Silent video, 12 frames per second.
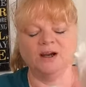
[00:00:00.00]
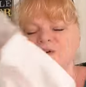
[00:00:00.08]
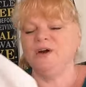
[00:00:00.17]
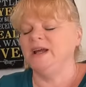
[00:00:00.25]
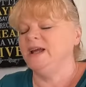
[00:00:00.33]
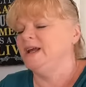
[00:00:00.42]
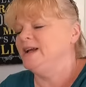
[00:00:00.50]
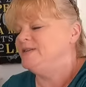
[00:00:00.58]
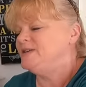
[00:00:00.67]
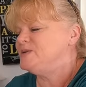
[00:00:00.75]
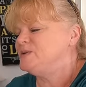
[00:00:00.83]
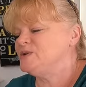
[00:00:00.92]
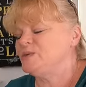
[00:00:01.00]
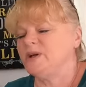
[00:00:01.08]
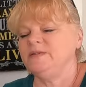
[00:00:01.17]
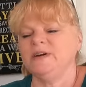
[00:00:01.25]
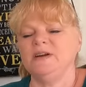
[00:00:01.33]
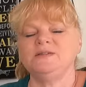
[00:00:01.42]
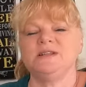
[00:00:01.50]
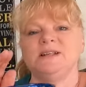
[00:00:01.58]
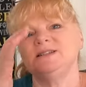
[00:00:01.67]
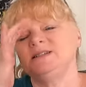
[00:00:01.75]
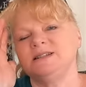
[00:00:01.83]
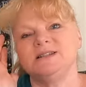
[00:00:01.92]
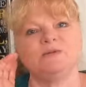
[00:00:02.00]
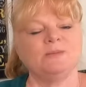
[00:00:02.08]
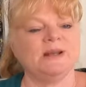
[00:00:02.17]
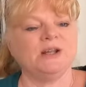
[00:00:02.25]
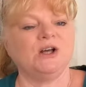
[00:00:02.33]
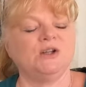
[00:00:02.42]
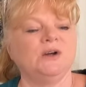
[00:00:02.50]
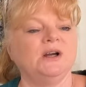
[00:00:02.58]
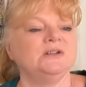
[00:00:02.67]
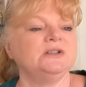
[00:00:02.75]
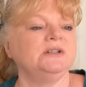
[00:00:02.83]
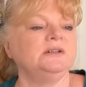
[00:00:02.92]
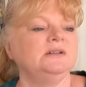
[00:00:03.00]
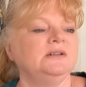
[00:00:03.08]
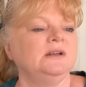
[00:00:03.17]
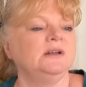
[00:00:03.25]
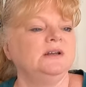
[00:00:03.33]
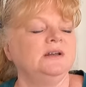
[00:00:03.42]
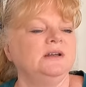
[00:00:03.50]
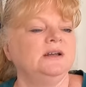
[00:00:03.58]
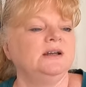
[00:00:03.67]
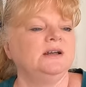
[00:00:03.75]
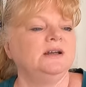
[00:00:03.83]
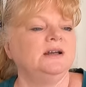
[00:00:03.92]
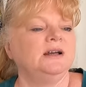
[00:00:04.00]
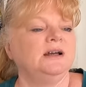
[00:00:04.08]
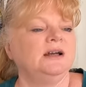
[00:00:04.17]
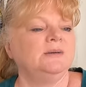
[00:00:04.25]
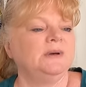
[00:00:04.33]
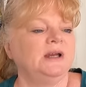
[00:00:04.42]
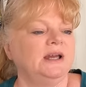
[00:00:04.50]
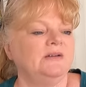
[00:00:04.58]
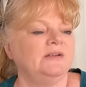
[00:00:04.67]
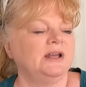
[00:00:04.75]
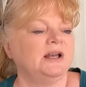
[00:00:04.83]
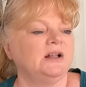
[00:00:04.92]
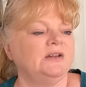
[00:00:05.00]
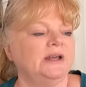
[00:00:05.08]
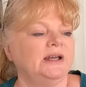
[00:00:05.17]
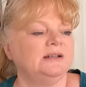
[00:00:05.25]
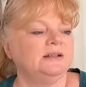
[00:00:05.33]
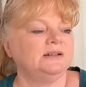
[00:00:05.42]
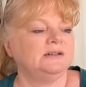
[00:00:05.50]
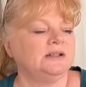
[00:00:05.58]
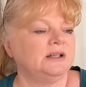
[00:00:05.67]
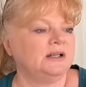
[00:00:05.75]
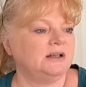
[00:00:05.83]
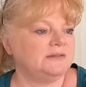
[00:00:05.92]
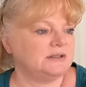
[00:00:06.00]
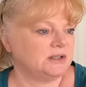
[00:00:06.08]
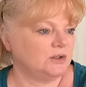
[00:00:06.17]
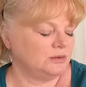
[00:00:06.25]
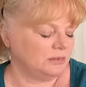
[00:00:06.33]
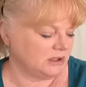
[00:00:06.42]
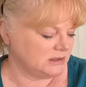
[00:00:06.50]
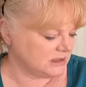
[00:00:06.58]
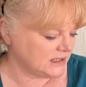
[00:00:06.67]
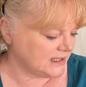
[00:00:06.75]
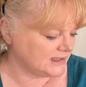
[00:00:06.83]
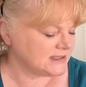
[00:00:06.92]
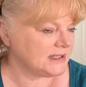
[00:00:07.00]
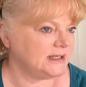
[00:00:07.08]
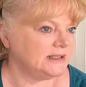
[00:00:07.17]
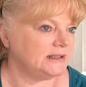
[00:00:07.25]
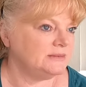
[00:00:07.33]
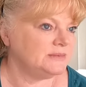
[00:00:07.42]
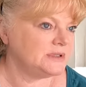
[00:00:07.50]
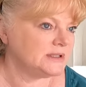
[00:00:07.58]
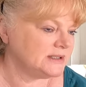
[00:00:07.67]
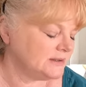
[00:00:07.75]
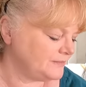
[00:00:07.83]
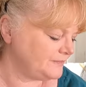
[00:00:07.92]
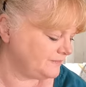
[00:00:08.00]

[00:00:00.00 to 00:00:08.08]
Oh, this was 25 cents. This is from a dollar auction. Um, I have a gal cobalt. that loves cobalt glass items.